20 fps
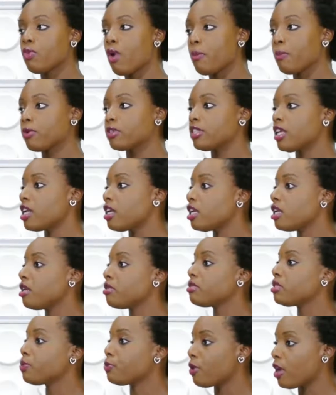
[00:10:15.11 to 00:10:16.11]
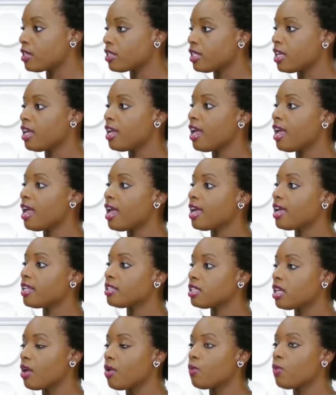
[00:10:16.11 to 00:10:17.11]
representatives present,
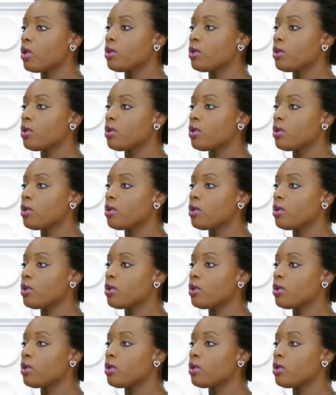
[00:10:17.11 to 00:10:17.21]
and